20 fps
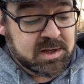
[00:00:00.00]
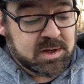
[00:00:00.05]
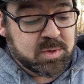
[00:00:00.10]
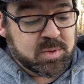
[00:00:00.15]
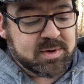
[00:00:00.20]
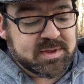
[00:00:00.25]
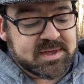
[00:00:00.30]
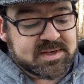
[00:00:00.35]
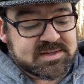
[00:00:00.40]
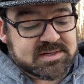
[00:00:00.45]

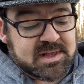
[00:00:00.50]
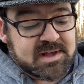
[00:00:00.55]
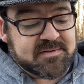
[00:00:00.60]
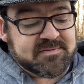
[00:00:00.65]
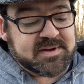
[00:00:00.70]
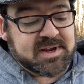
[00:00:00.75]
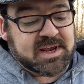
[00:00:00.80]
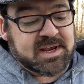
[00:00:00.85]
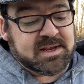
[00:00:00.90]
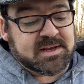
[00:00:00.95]
With his
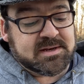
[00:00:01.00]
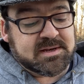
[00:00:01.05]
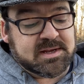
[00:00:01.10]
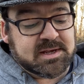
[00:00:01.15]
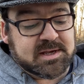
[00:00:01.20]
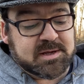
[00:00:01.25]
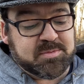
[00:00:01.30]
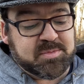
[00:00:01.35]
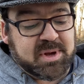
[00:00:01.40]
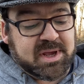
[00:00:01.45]
left hand, he
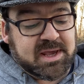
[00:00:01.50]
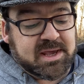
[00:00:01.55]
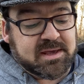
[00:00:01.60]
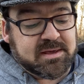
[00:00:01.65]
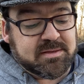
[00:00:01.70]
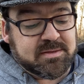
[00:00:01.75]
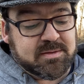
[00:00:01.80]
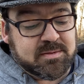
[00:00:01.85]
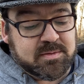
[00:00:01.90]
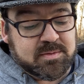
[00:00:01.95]
could
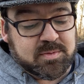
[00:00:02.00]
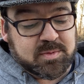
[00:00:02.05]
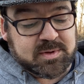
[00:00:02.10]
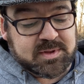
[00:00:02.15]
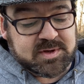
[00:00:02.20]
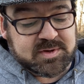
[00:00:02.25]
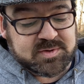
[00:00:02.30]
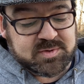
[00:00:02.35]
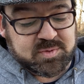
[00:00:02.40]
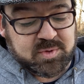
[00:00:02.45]
bathe with
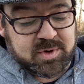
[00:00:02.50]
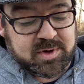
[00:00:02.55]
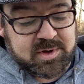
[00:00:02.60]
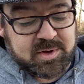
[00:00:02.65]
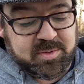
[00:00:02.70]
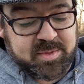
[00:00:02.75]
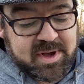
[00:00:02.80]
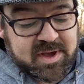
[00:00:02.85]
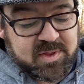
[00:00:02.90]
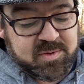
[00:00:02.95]
his royal
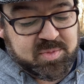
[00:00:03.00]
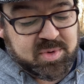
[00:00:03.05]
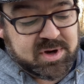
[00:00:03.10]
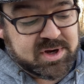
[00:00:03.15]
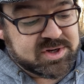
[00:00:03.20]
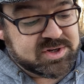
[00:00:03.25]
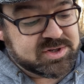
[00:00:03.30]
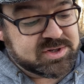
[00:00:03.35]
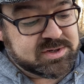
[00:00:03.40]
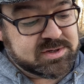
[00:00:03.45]
bath
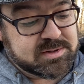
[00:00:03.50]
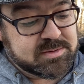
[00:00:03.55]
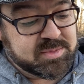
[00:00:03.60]
brush,